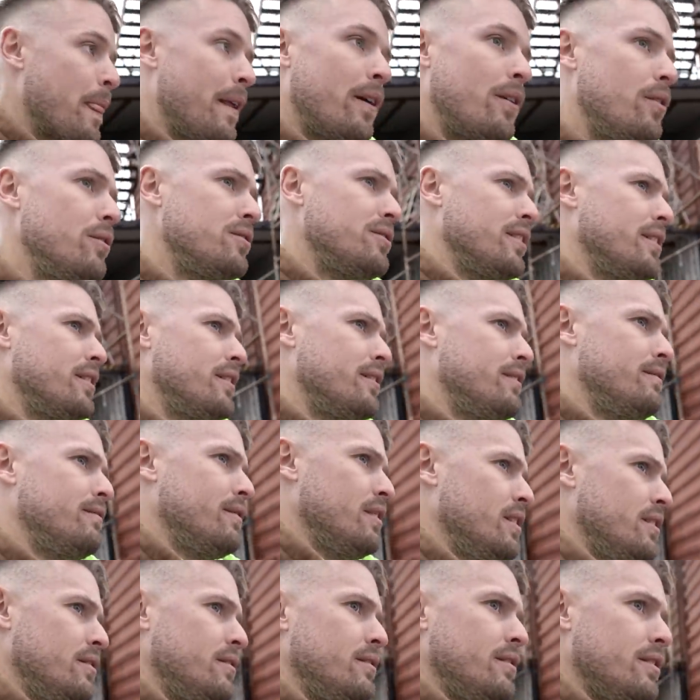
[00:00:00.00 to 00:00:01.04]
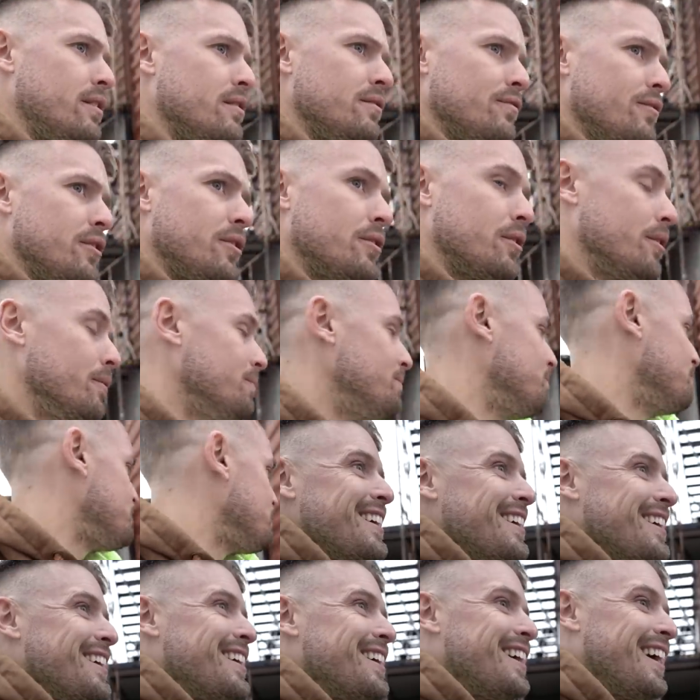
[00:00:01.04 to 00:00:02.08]
Hurts like, it doesn't feel good.
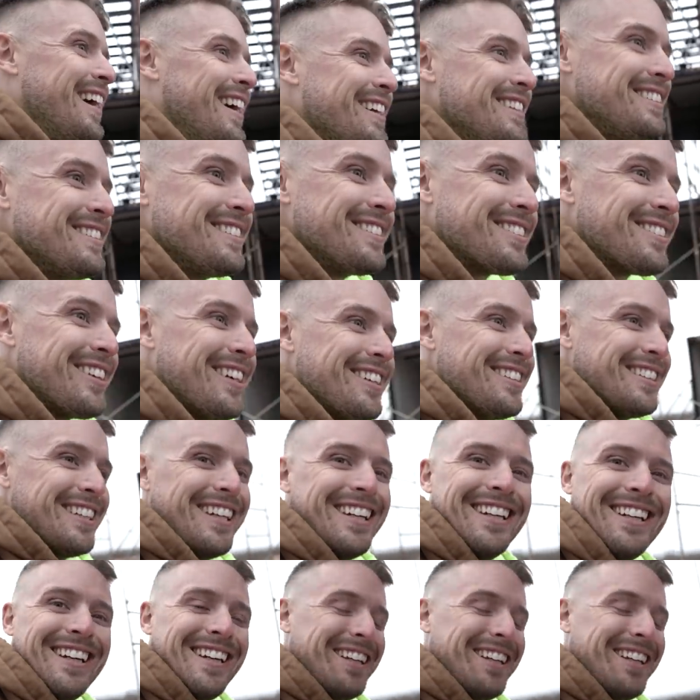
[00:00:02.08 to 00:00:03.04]
Yeah, this is crazy.